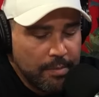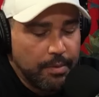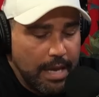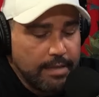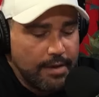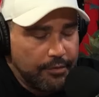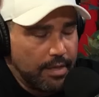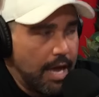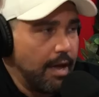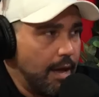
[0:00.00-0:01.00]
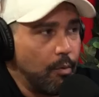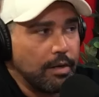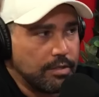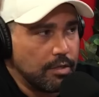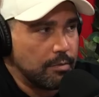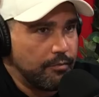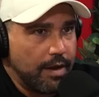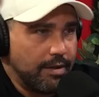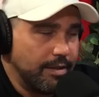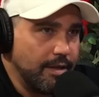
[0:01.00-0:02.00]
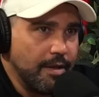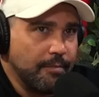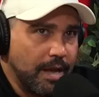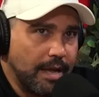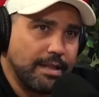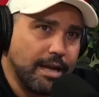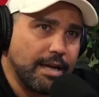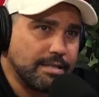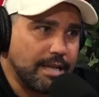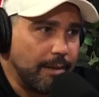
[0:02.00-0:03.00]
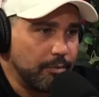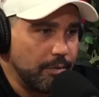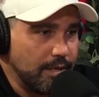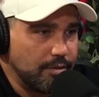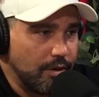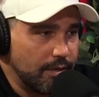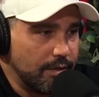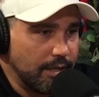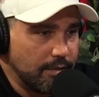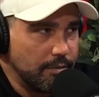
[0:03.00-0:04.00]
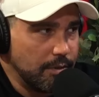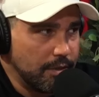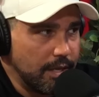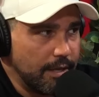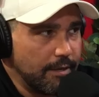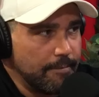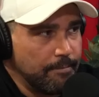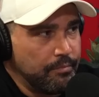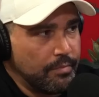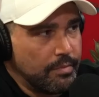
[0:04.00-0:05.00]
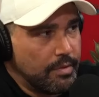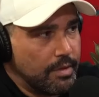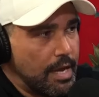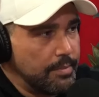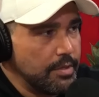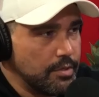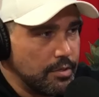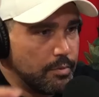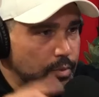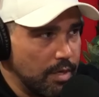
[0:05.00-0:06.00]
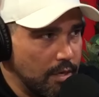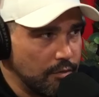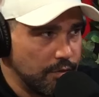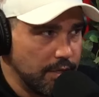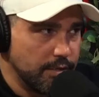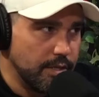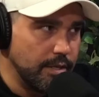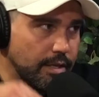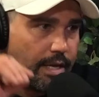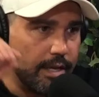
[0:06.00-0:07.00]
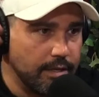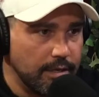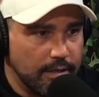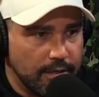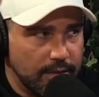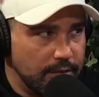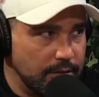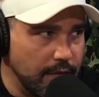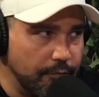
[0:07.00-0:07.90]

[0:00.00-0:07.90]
But I watched the Ultimate Fighter, and then I think I stopped when they started like doing like the competitions between countries, and then like TUF